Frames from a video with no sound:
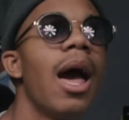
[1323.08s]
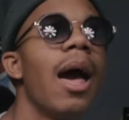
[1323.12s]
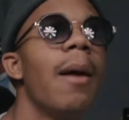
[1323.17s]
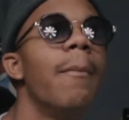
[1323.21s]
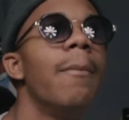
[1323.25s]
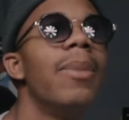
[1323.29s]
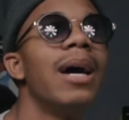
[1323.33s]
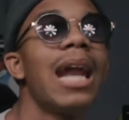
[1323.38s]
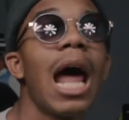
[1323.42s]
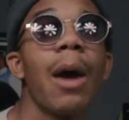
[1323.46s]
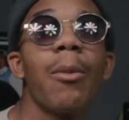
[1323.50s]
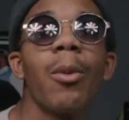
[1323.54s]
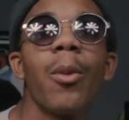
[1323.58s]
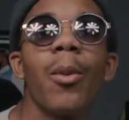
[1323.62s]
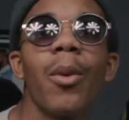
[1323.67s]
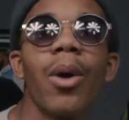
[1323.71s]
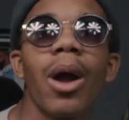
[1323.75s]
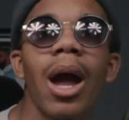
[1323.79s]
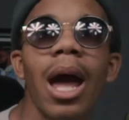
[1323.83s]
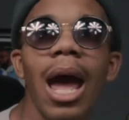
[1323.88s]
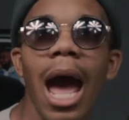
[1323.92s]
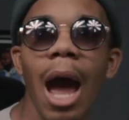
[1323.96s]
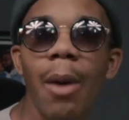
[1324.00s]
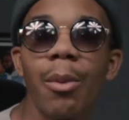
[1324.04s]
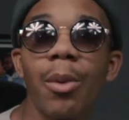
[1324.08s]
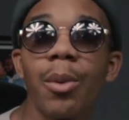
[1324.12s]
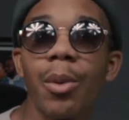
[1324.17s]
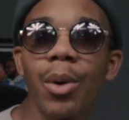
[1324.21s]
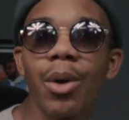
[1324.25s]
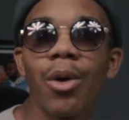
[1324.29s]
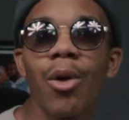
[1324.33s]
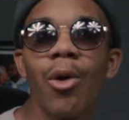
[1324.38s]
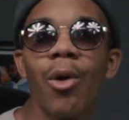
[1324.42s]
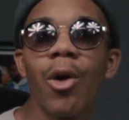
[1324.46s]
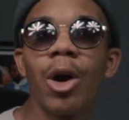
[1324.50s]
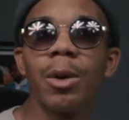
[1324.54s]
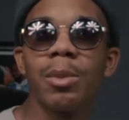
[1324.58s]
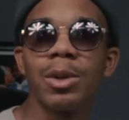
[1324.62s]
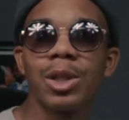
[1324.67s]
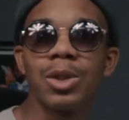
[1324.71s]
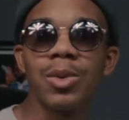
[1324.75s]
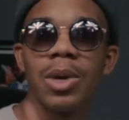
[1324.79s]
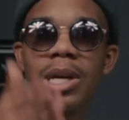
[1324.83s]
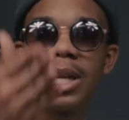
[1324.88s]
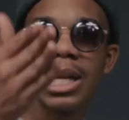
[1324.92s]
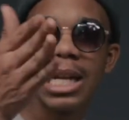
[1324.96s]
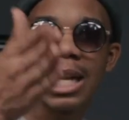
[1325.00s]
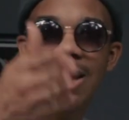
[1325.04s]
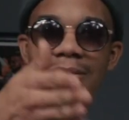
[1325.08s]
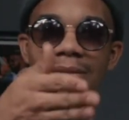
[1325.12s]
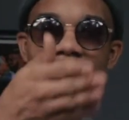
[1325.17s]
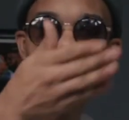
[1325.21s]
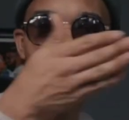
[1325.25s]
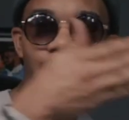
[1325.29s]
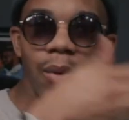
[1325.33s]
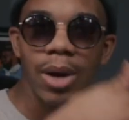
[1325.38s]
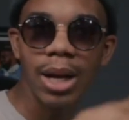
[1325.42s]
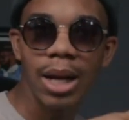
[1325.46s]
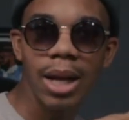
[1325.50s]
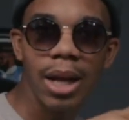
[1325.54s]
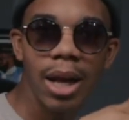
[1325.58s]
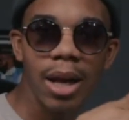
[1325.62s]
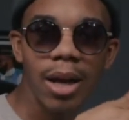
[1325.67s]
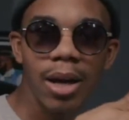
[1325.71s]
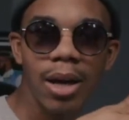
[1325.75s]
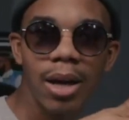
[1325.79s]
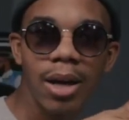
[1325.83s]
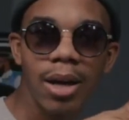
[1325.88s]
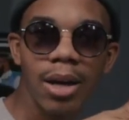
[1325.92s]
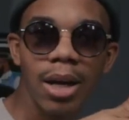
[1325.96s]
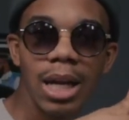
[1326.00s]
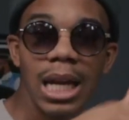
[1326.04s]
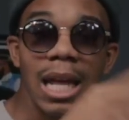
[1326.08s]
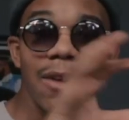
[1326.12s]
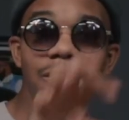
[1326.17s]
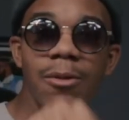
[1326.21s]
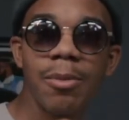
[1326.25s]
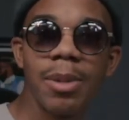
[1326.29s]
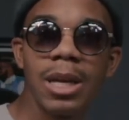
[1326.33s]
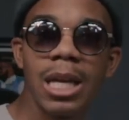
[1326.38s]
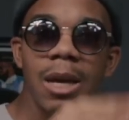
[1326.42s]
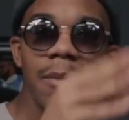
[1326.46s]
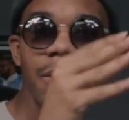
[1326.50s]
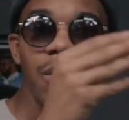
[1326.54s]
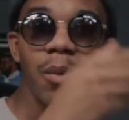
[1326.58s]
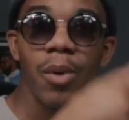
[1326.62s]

But I will record between 11 p.m.